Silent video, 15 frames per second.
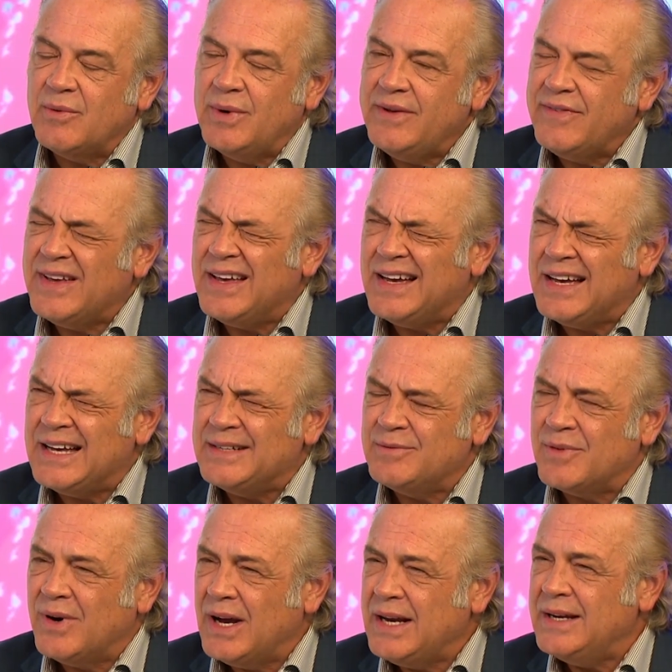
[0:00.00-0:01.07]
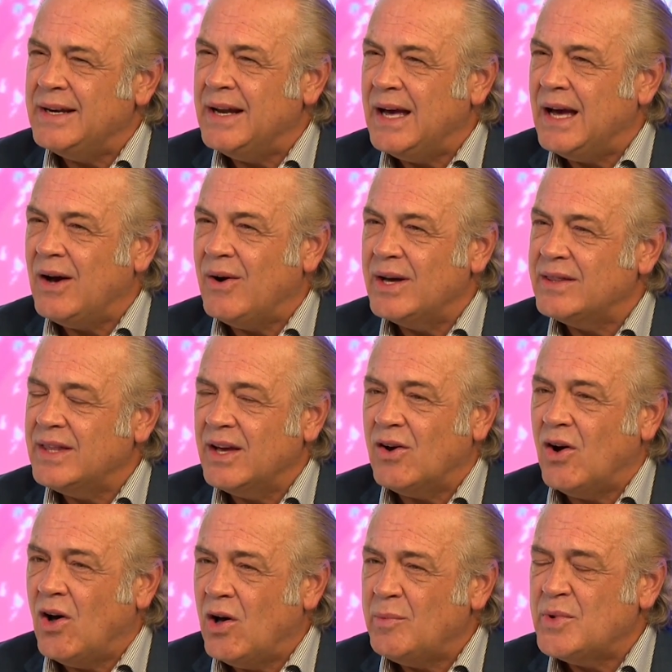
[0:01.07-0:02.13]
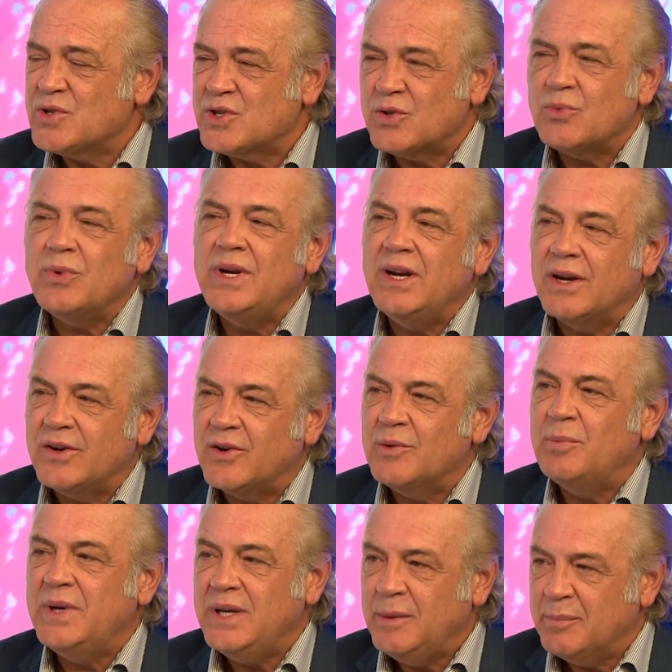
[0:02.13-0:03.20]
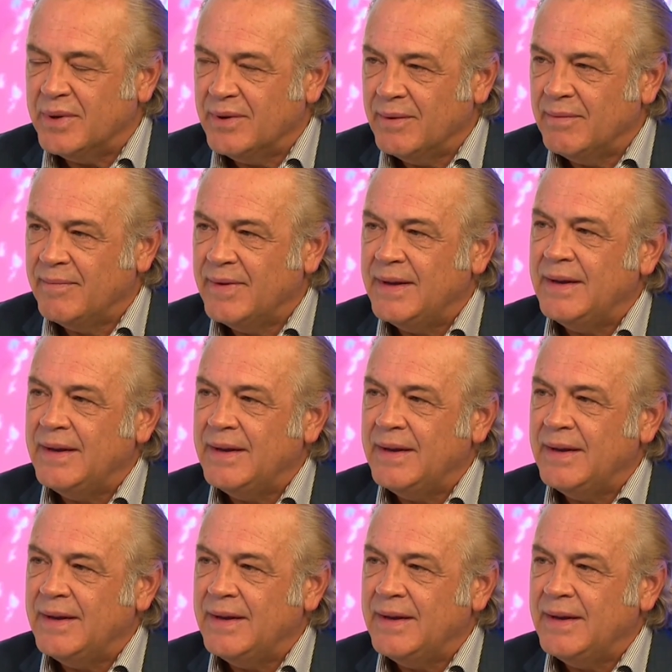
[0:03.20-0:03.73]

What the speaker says: We've got right now, I think, almost 300 people